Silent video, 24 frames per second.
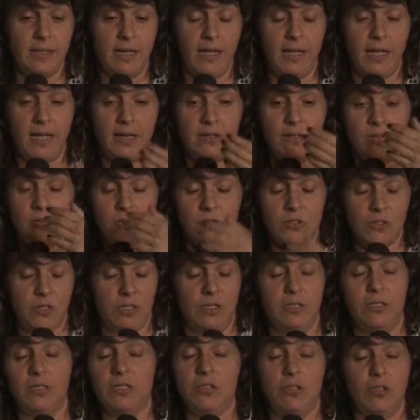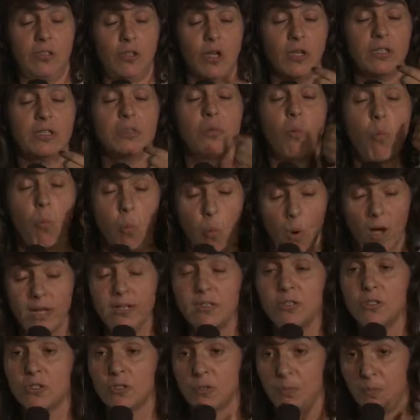and she doesn't
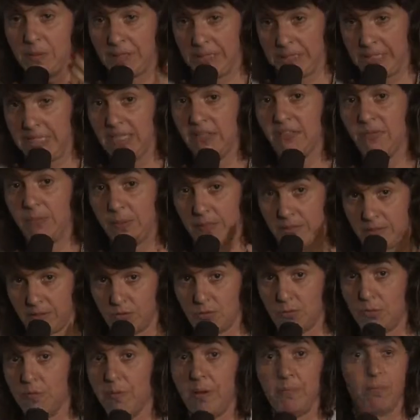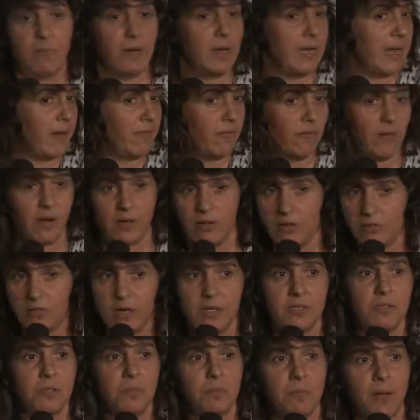want to believe, because remember, never
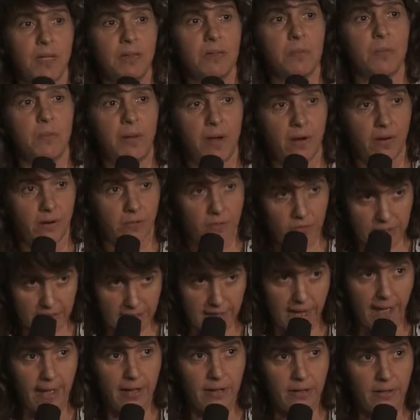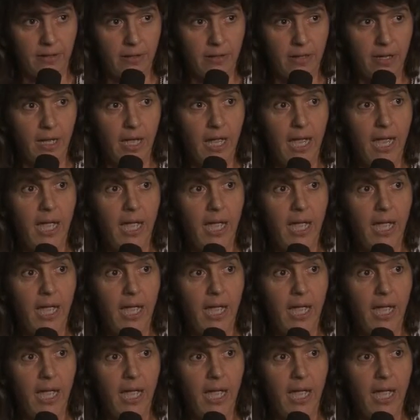underestimate the power of denial.